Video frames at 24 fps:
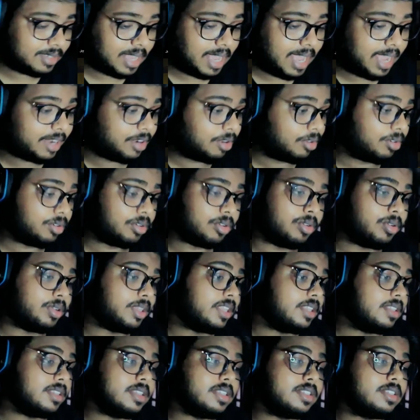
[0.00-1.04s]
i don't know
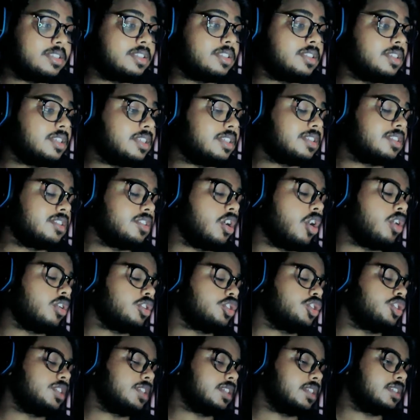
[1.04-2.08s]
he he's, he's
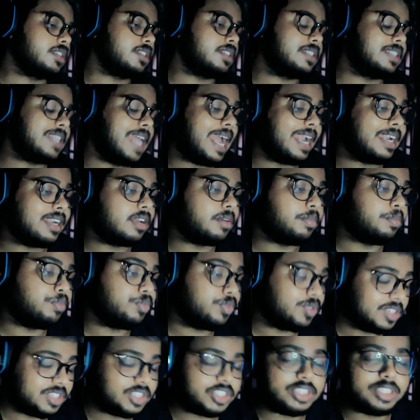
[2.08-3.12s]
not just that
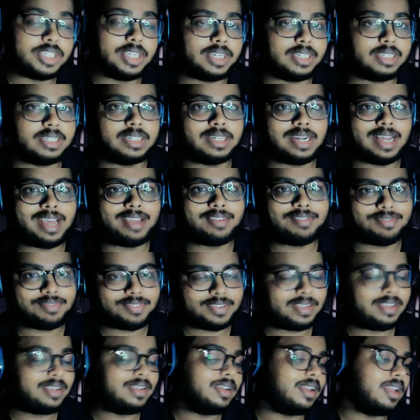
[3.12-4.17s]
appreciated i
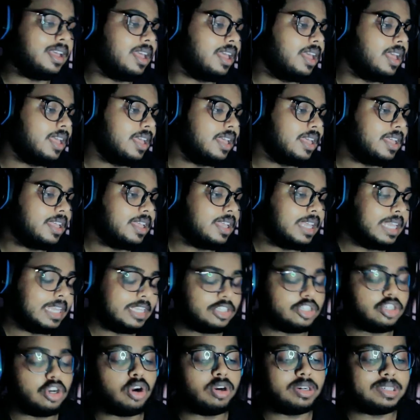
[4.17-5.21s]
feel
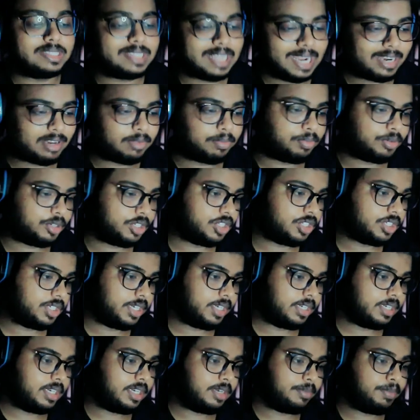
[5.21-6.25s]
he's not that
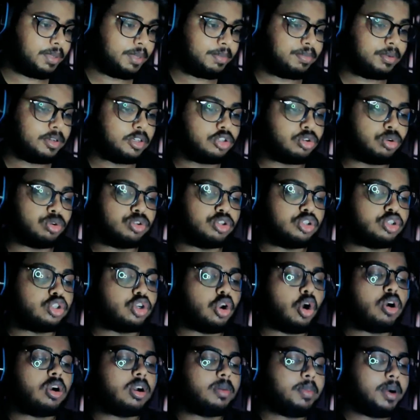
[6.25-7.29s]
appreciated people don't
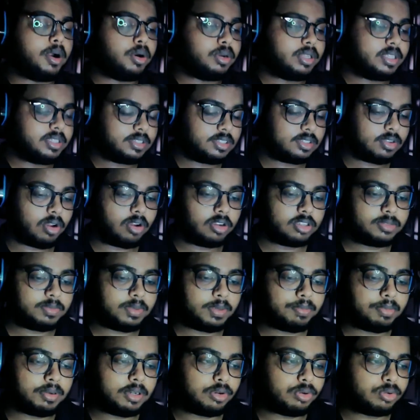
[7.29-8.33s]
talk about his songs
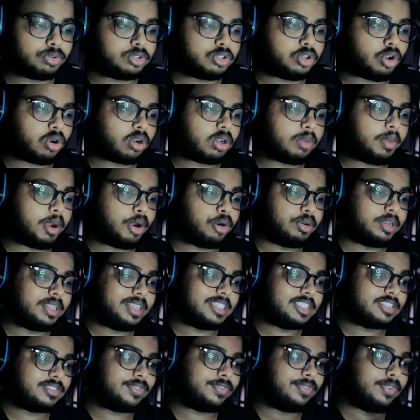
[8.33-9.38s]
people don't talk about
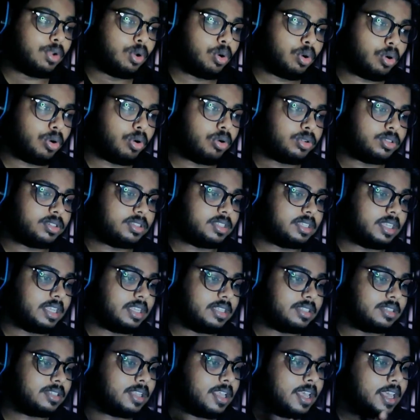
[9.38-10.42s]
his flows
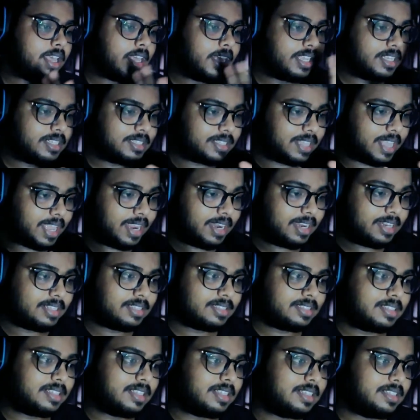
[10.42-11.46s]
his his
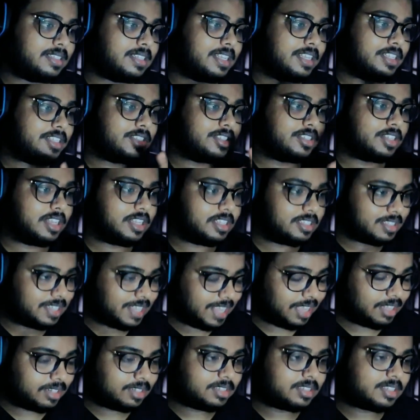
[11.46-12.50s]
cadences his his
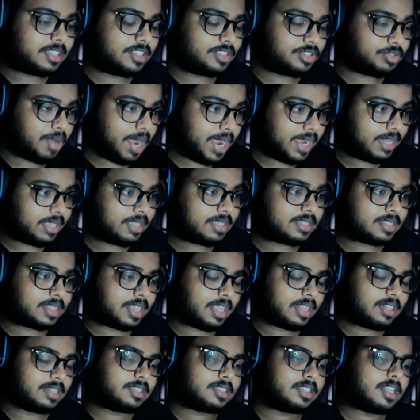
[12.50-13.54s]
skills his writing
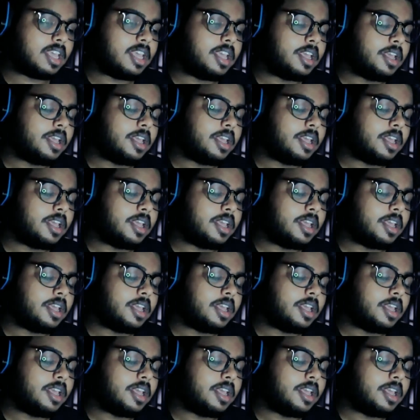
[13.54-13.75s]
skills